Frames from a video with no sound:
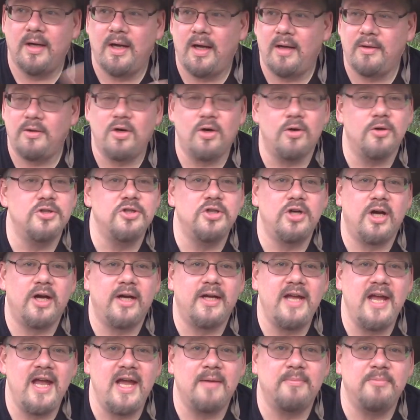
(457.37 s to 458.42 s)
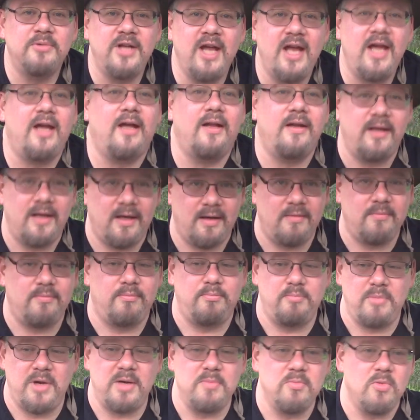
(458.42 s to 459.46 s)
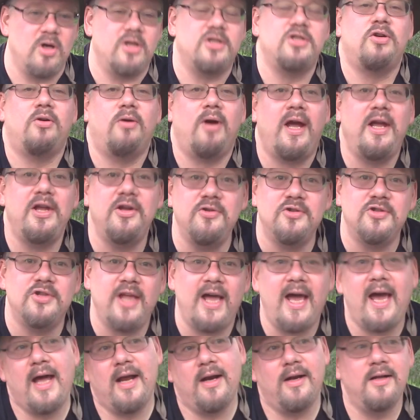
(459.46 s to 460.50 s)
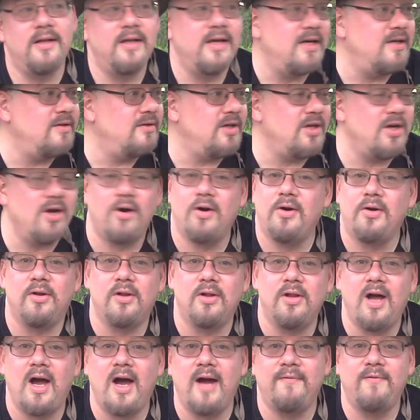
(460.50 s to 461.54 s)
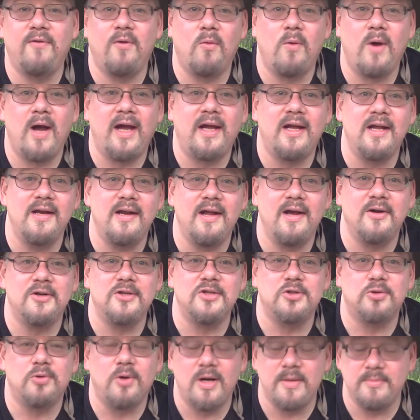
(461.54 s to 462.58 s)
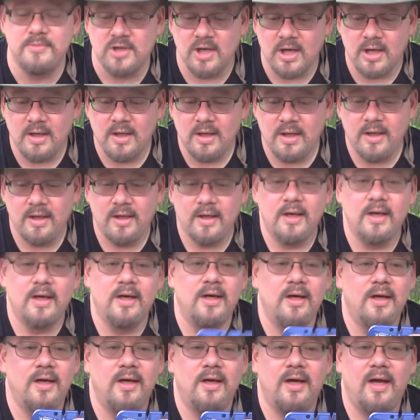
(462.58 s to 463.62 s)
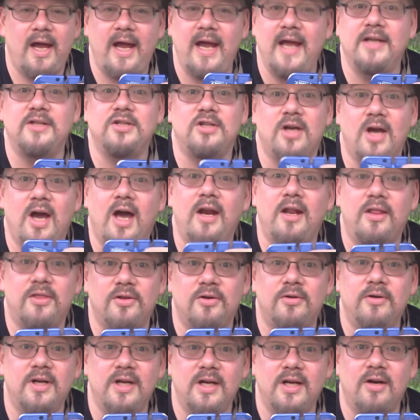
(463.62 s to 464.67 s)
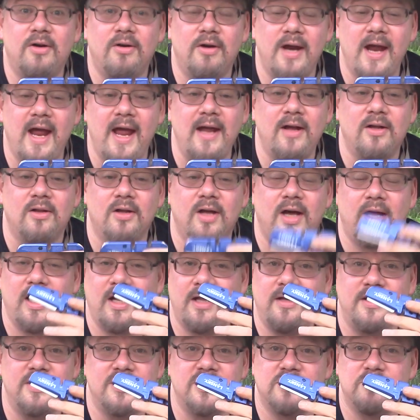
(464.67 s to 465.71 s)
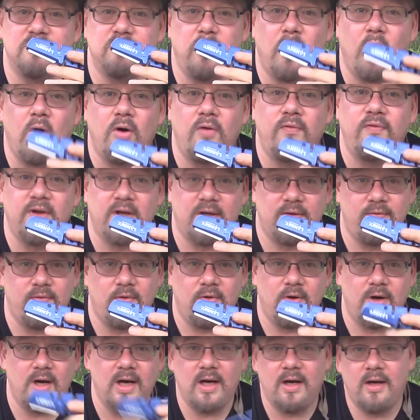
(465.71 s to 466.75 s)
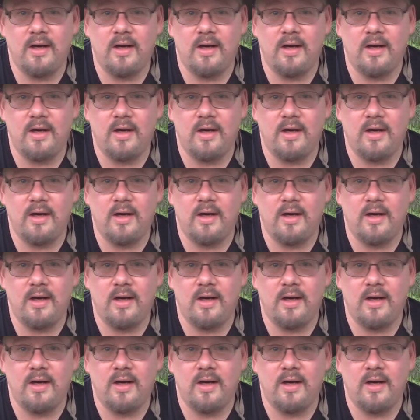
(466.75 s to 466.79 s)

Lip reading: Kershaw Camp 10, that big monster. I use that in the yard a lot for whacking down shrubs. It's got a 30-degree angle on it, and this is perfect for it.